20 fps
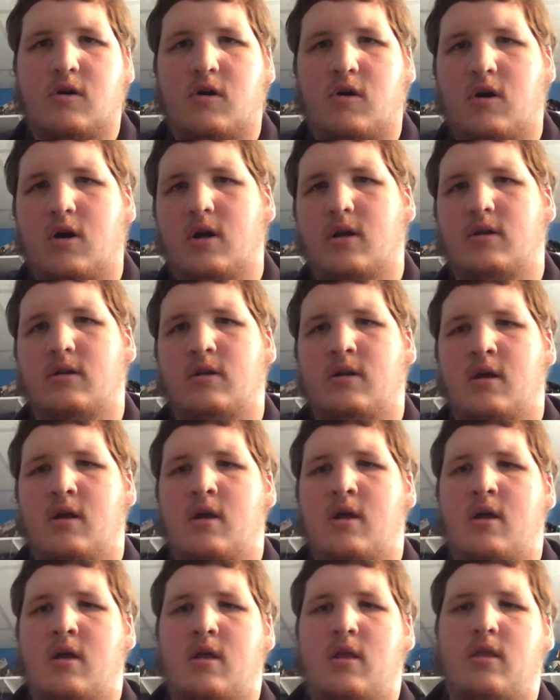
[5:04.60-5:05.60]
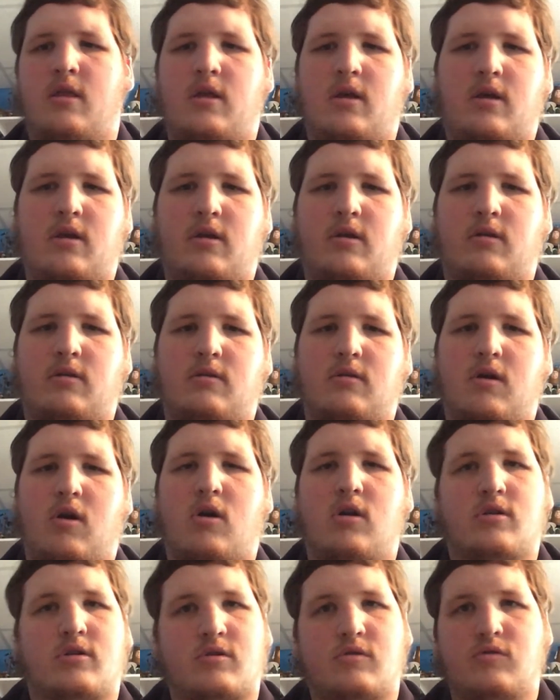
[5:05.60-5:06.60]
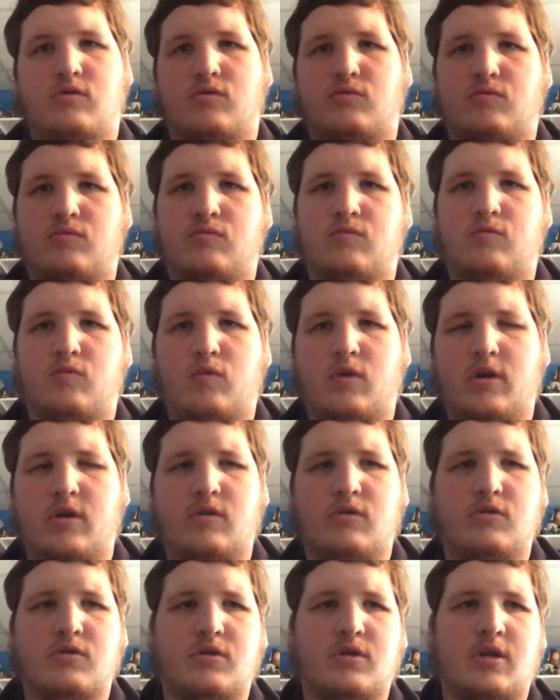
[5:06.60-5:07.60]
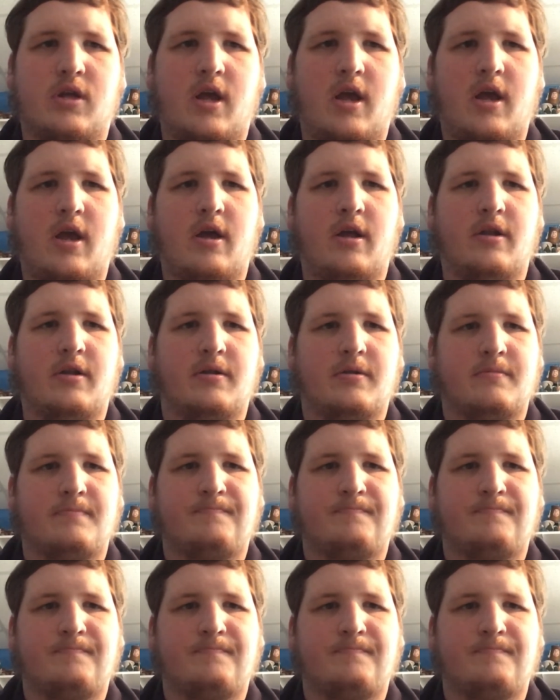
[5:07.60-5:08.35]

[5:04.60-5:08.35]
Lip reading: on the Oscars winners, and